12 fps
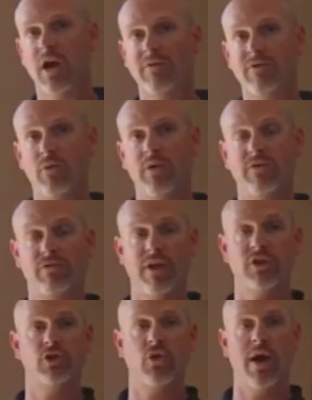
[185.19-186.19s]
often with a
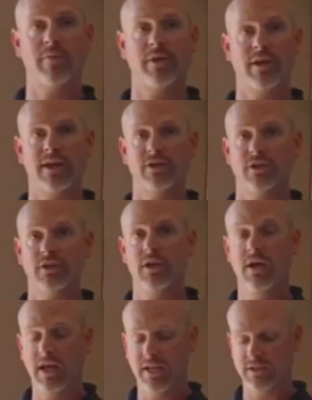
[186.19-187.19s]
French door application.
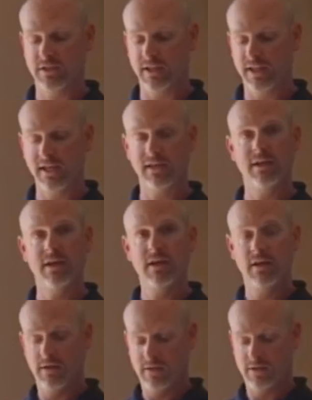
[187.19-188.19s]
It's clean,
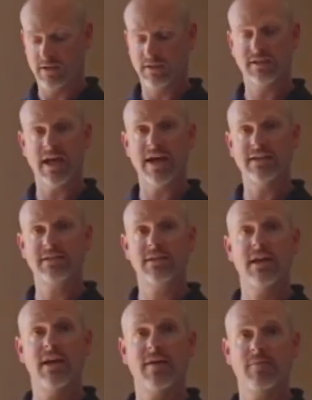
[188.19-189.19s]

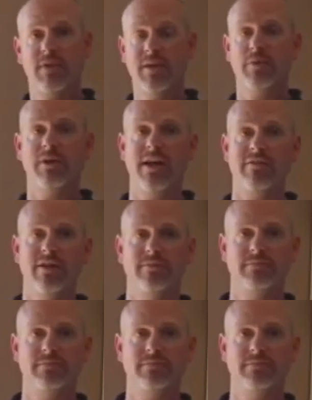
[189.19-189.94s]
concise, people love it.